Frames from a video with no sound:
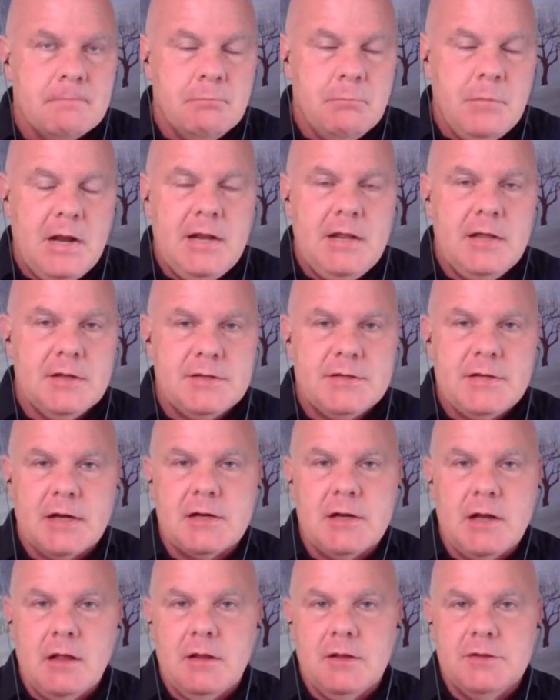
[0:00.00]
Media and
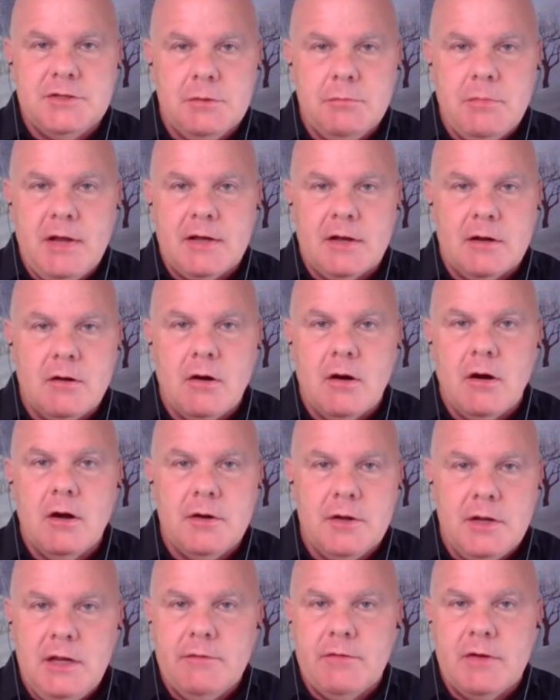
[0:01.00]
technology make it
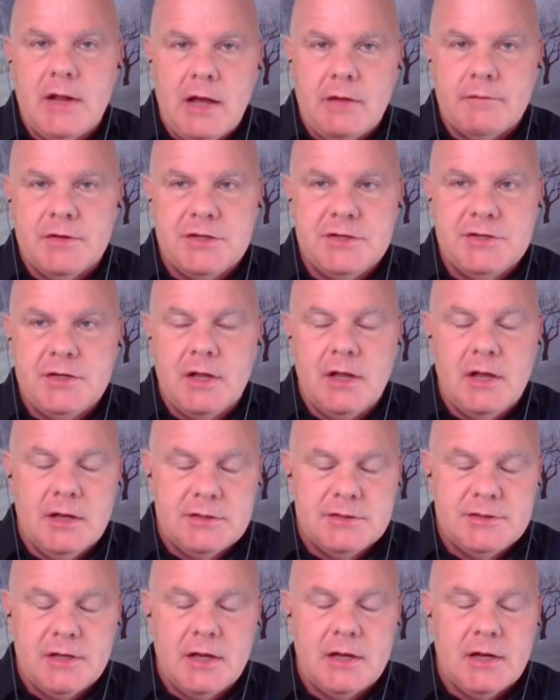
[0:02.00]
hard to even have a
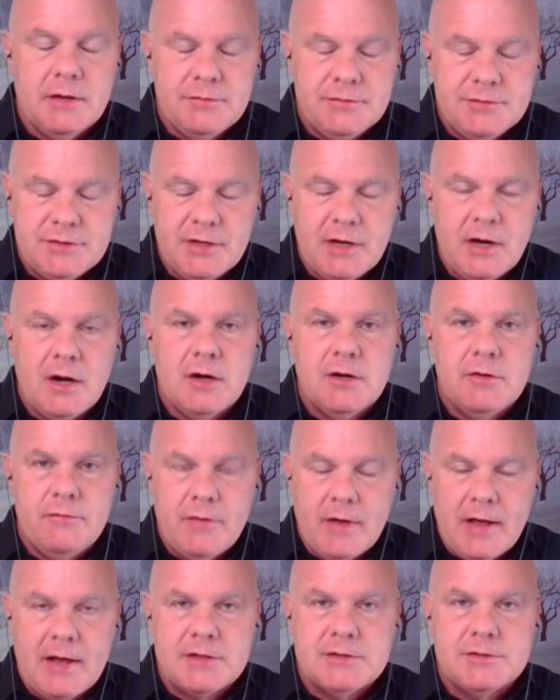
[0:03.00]
set of
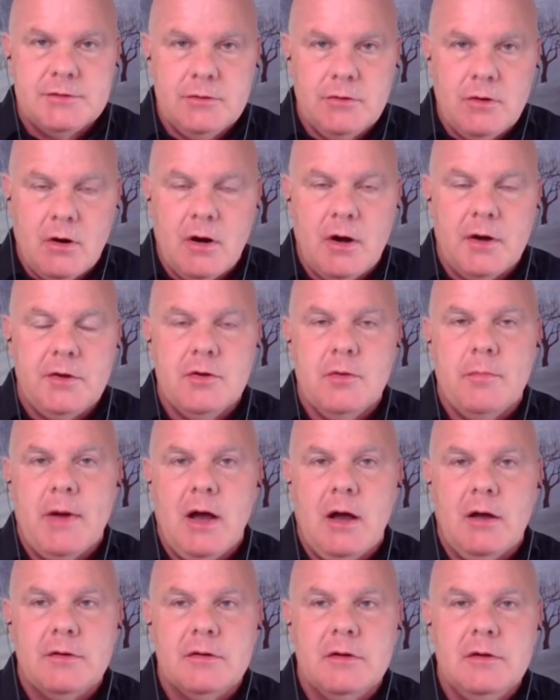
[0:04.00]
shared facts to argue
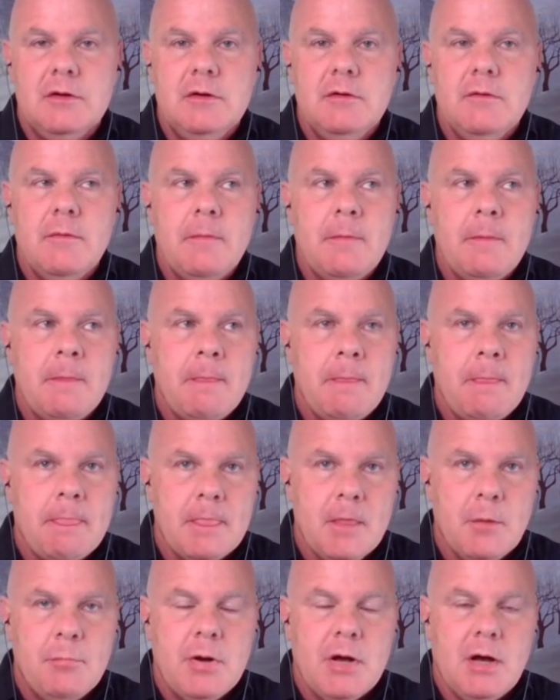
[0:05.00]
about.
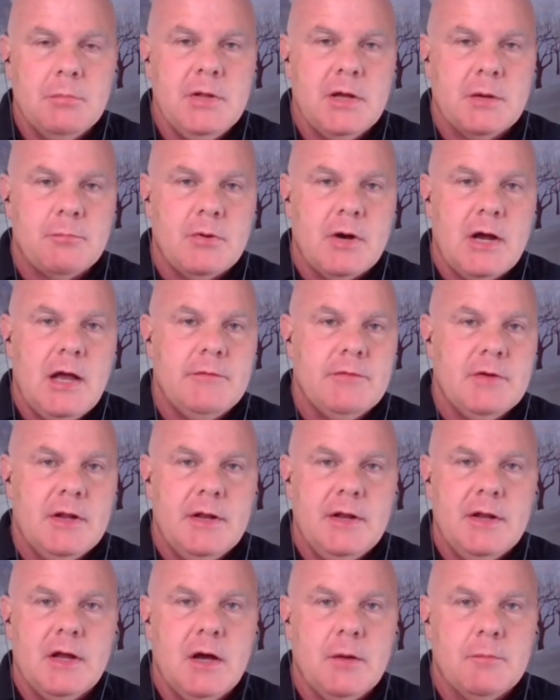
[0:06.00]
The public, private,
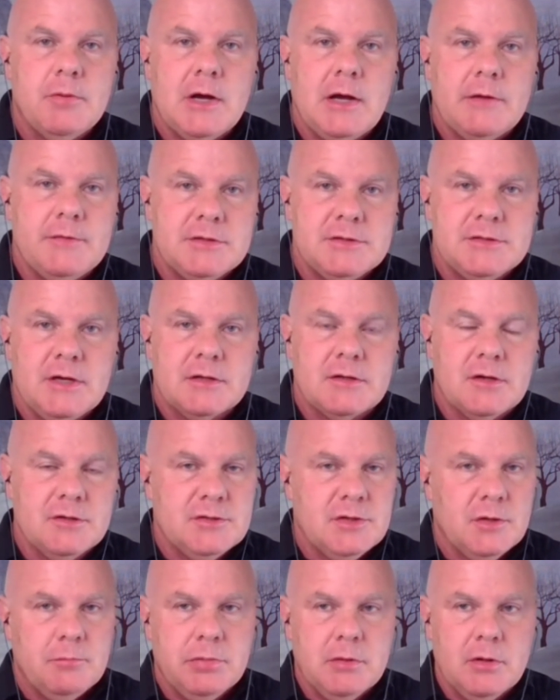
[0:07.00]
and nonprofit
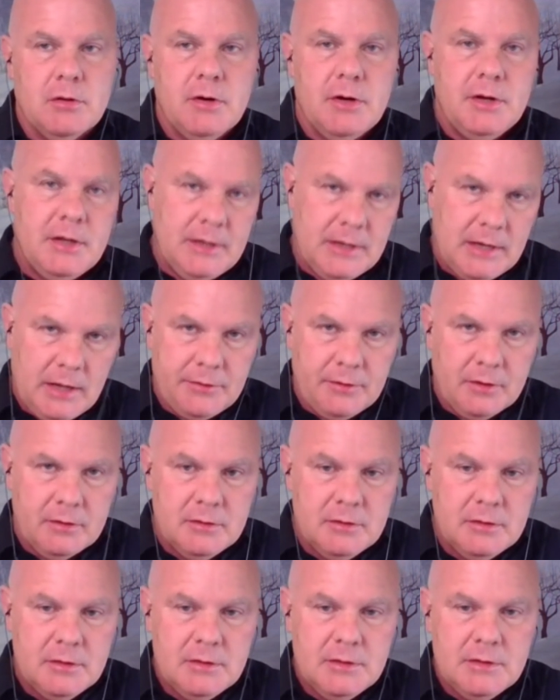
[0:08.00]
sectors, they're blurring
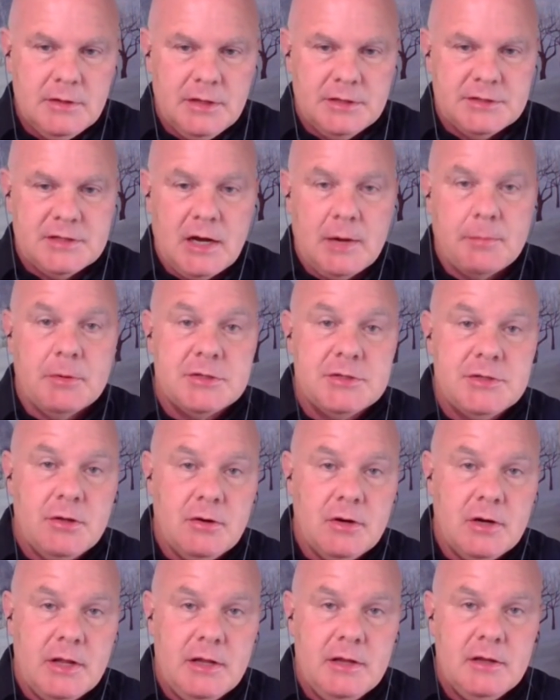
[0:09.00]
together. It's
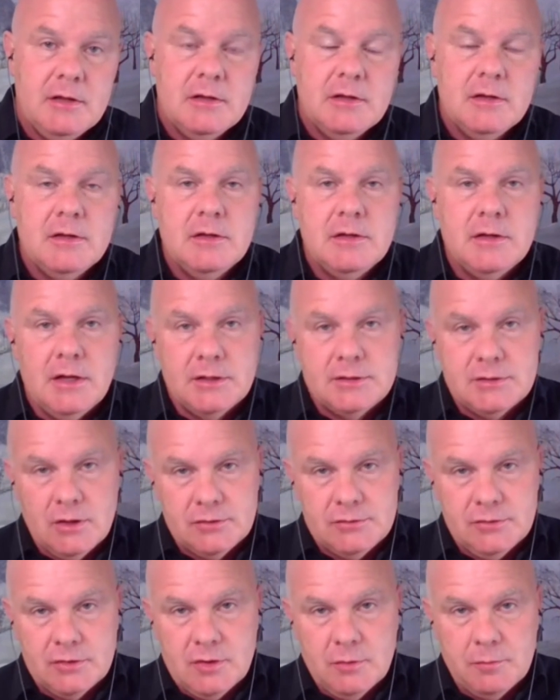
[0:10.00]
opportunity, it's
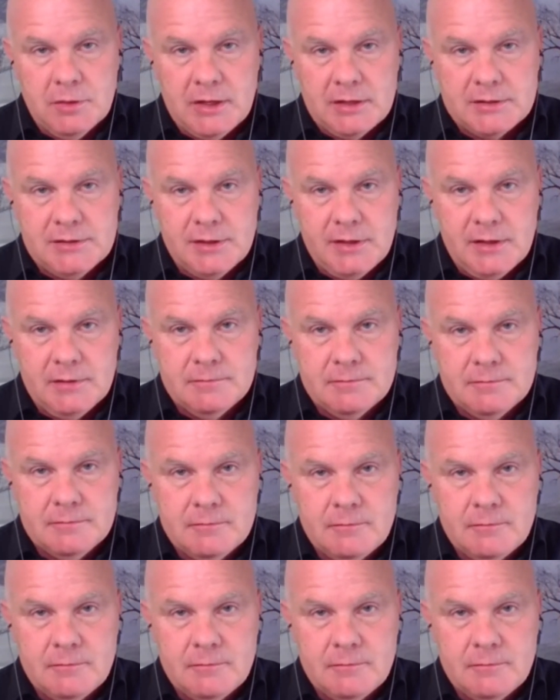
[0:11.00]
also complexity.